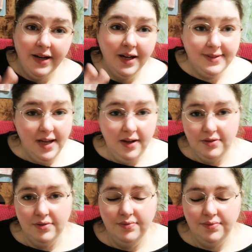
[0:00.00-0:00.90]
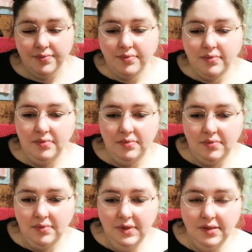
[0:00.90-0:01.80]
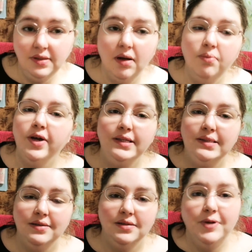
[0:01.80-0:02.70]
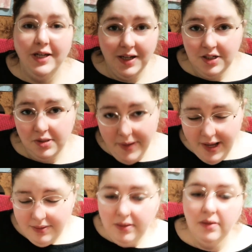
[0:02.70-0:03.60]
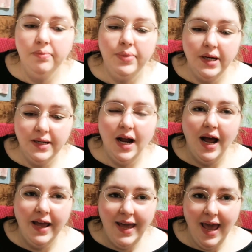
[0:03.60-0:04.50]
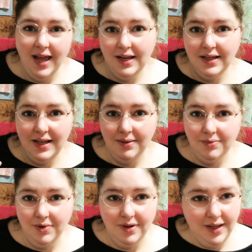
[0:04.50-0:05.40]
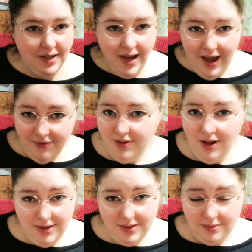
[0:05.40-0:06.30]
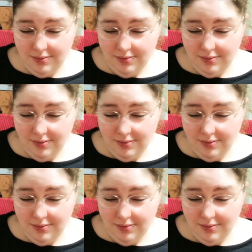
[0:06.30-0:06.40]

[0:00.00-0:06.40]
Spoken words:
got down some weight since being in Japan, but I can't keep, like, I haven't lost